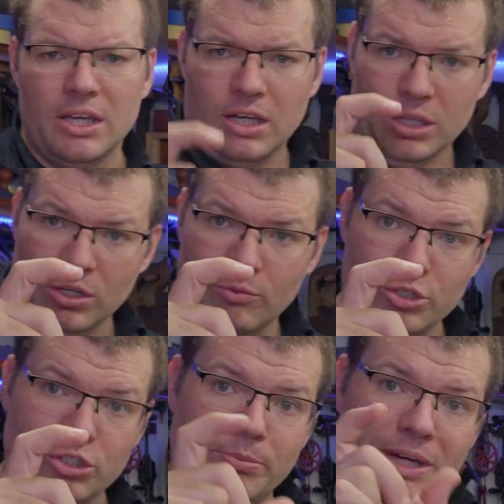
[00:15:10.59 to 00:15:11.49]
A lot of
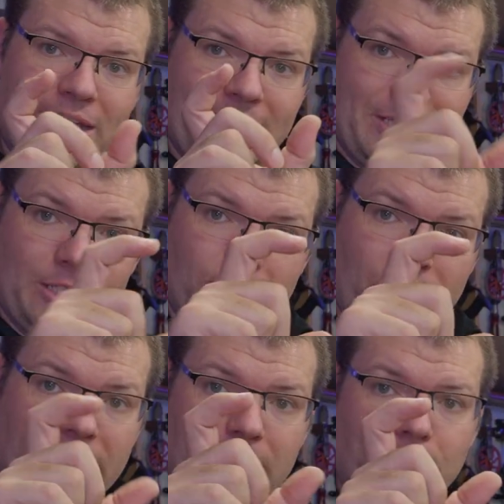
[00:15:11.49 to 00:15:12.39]
what you'll buy are these little
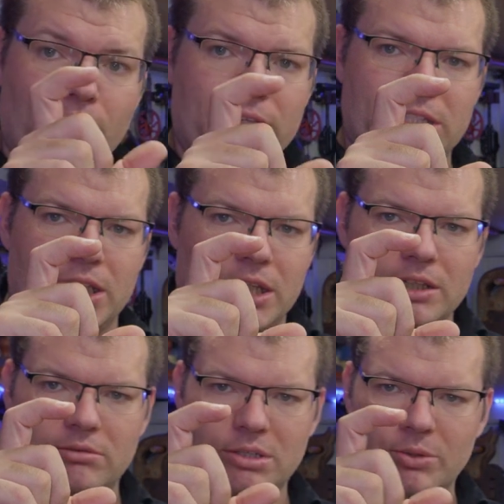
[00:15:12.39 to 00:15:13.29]
tiny blocks that are
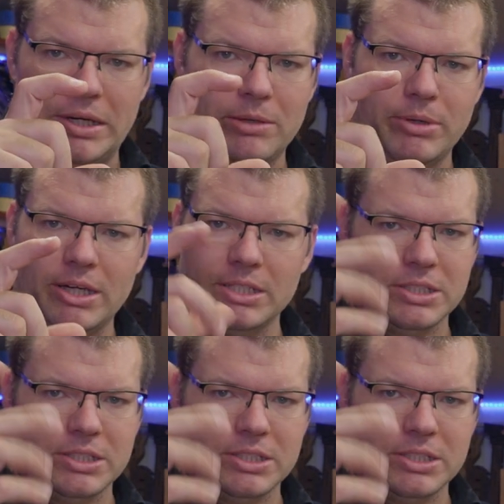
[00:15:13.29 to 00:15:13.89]
20 bucks,